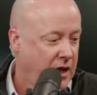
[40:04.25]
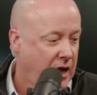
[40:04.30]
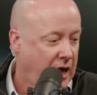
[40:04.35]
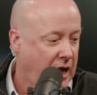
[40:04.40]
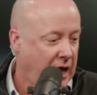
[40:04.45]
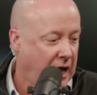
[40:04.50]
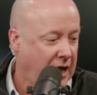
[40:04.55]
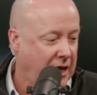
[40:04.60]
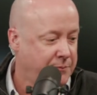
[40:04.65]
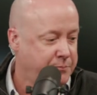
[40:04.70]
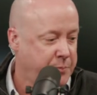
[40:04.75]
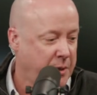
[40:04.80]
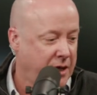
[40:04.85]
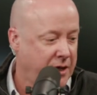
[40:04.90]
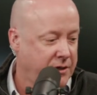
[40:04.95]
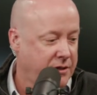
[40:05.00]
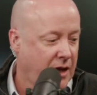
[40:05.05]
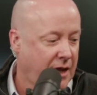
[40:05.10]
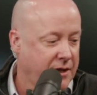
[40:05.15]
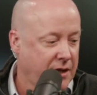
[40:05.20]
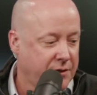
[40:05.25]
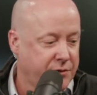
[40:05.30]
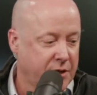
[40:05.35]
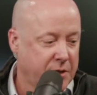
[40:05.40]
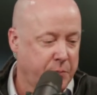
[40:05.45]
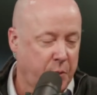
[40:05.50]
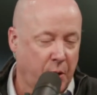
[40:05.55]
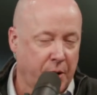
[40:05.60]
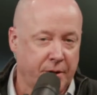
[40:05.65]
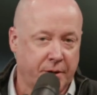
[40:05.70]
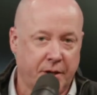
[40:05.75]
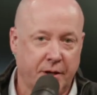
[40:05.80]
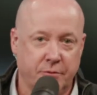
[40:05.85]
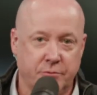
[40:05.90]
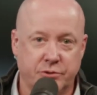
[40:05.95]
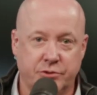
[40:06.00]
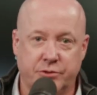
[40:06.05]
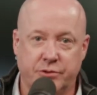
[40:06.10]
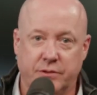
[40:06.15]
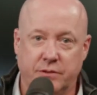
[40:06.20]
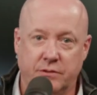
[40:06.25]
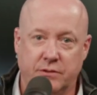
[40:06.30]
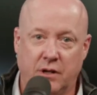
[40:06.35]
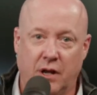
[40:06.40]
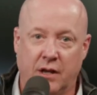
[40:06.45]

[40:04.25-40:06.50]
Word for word: Uh, but I, I, think player coach.